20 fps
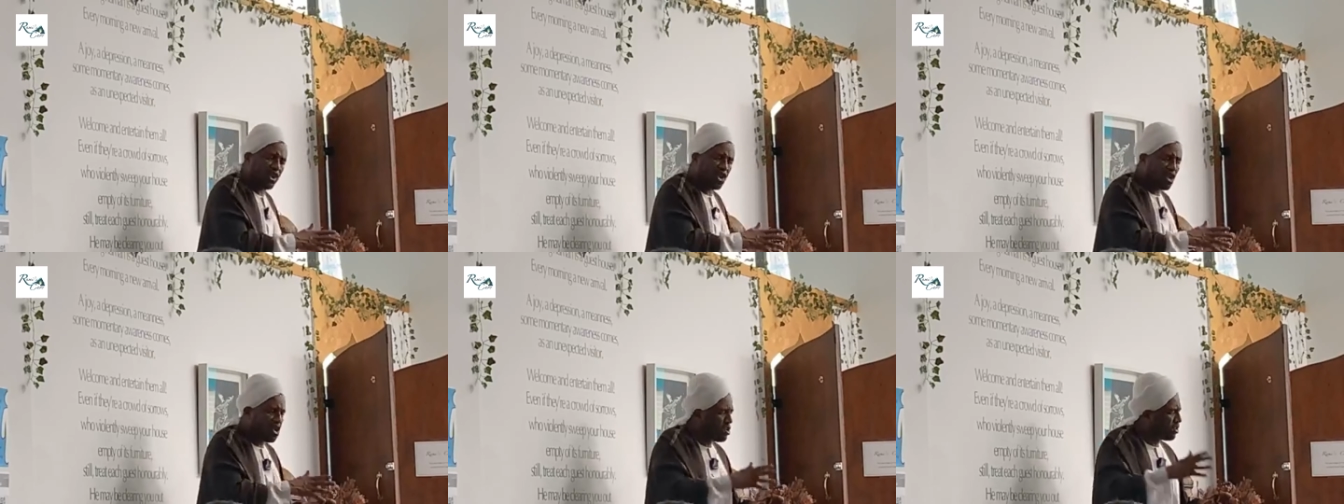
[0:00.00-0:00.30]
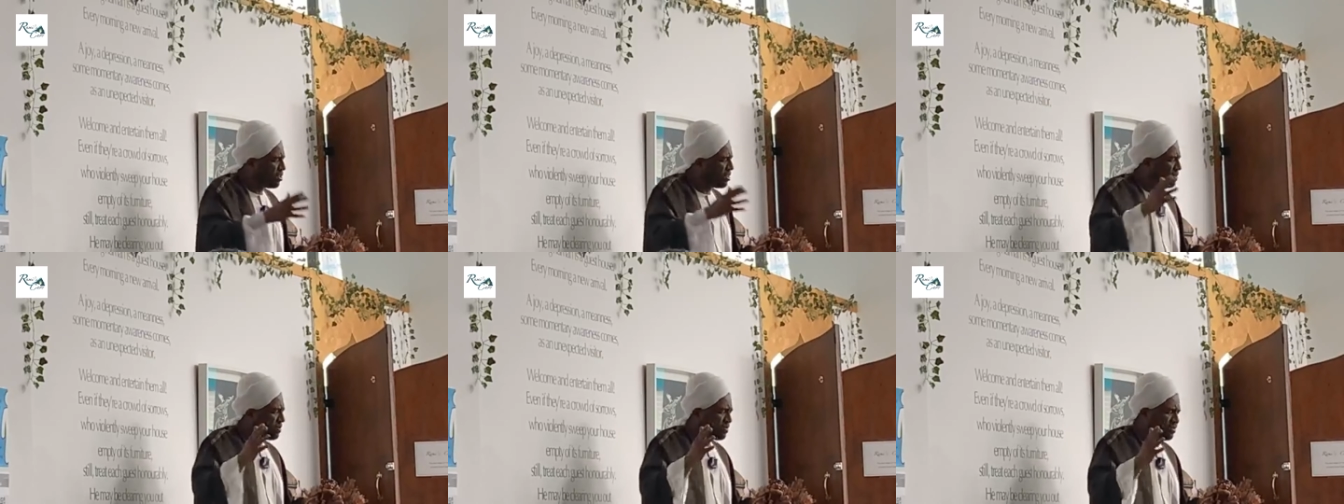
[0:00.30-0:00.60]

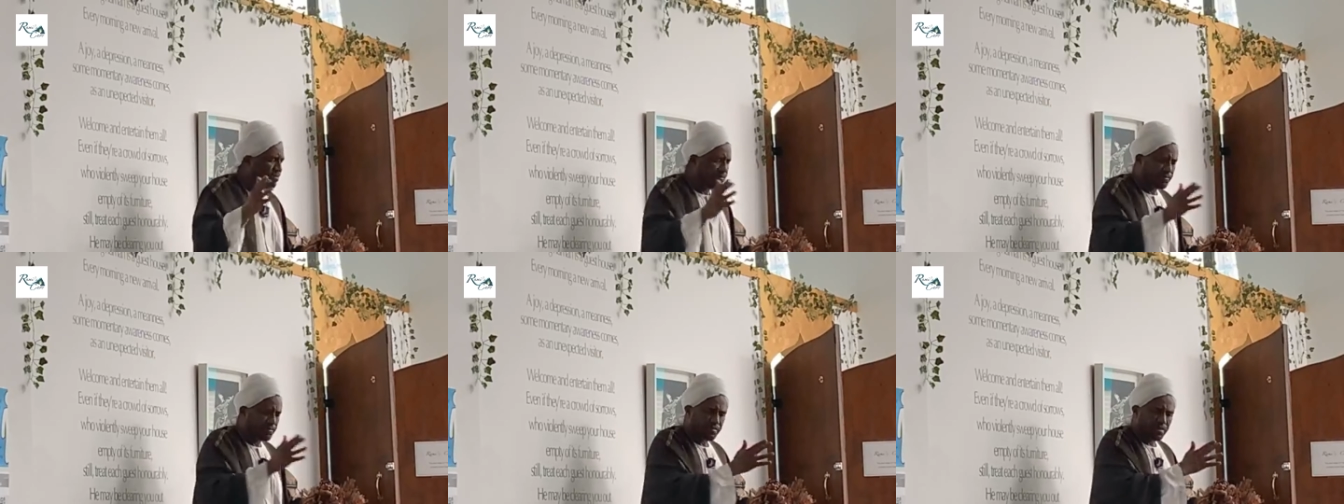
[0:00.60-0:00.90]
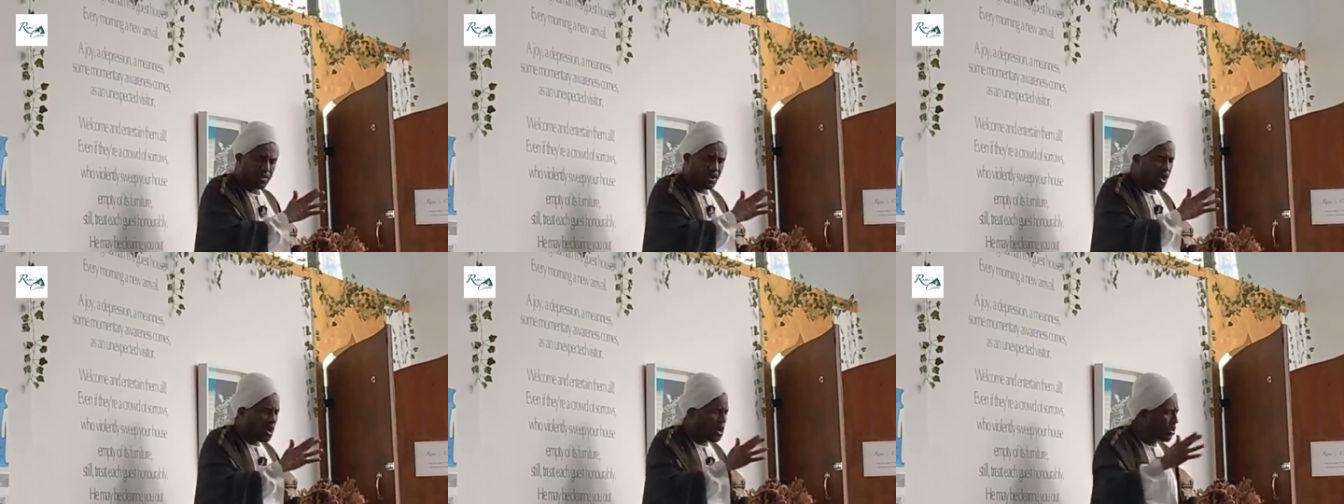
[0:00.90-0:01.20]
No,
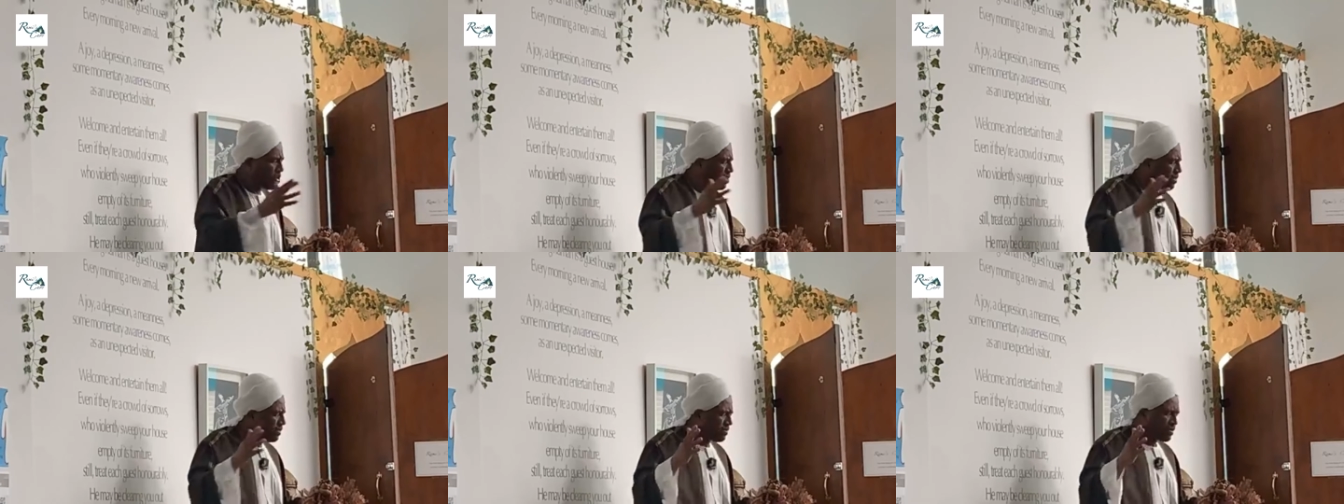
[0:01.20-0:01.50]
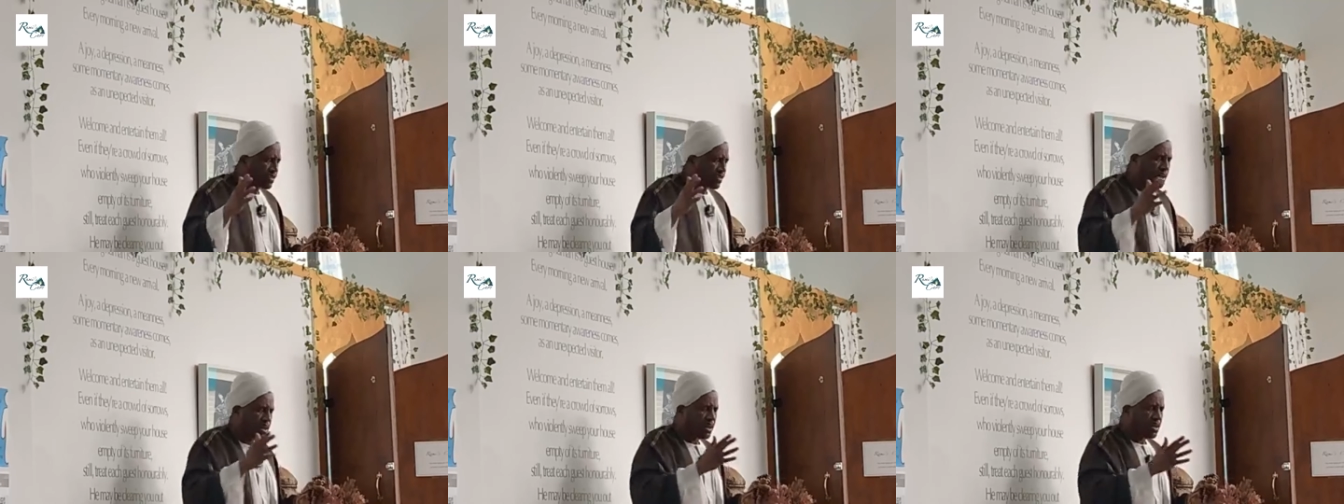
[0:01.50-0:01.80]
no.
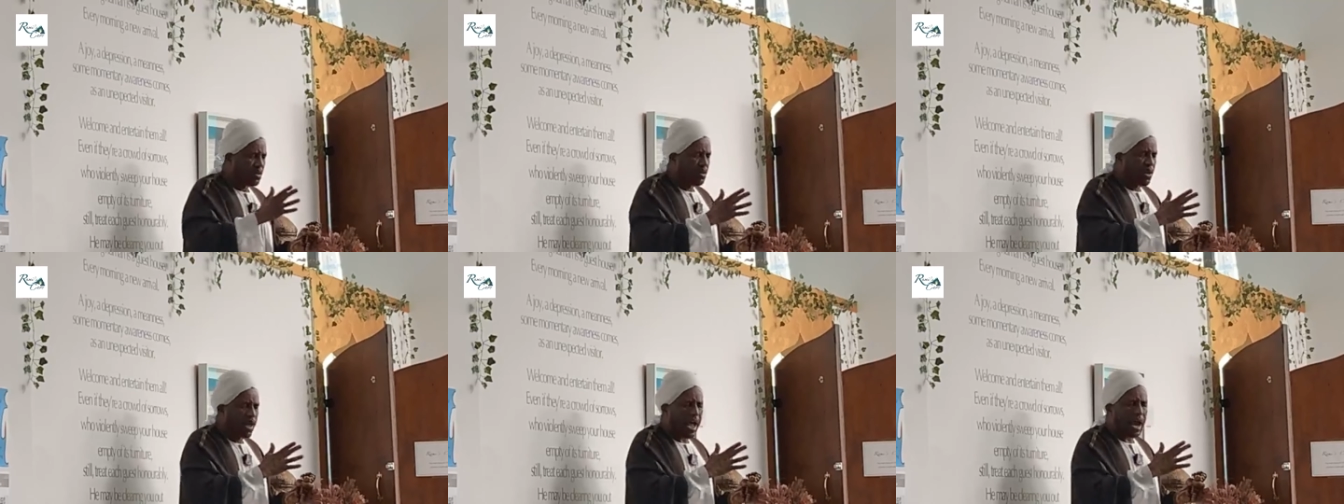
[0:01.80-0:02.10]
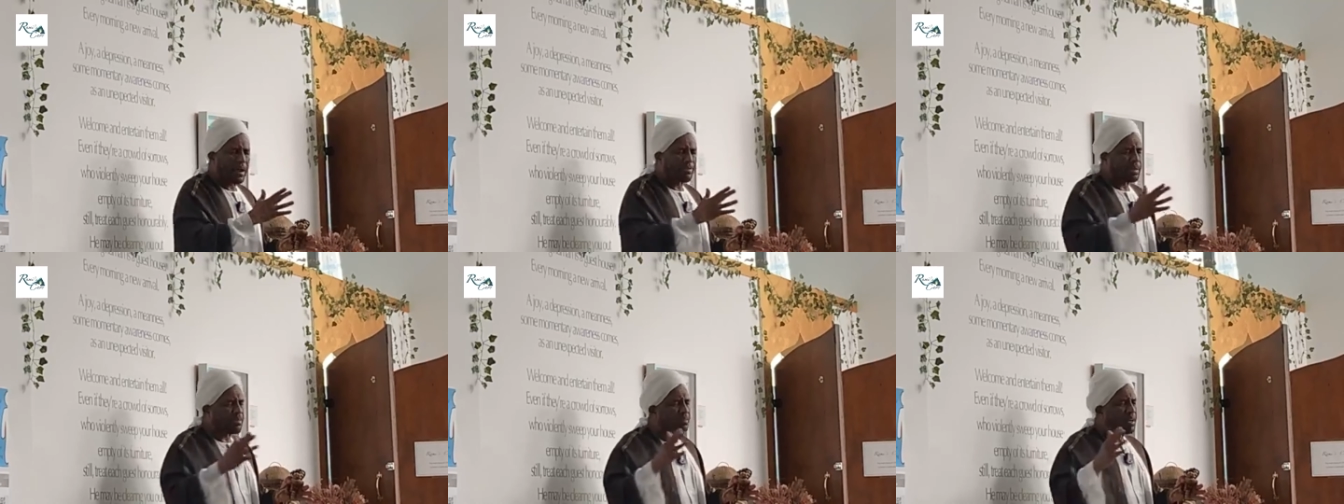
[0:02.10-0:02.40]
We
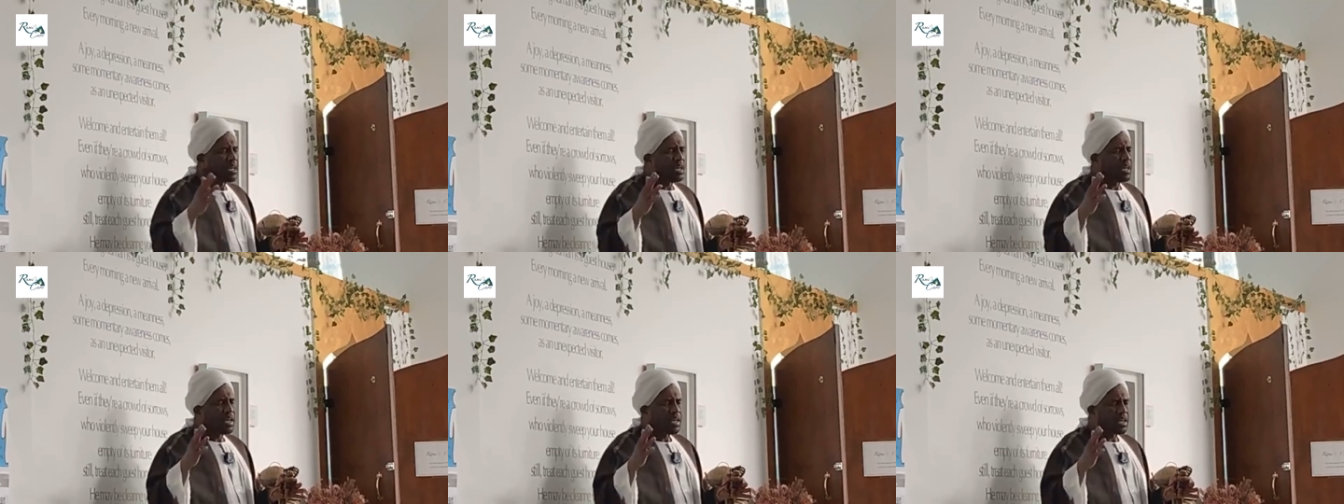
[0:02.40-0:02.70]
help them.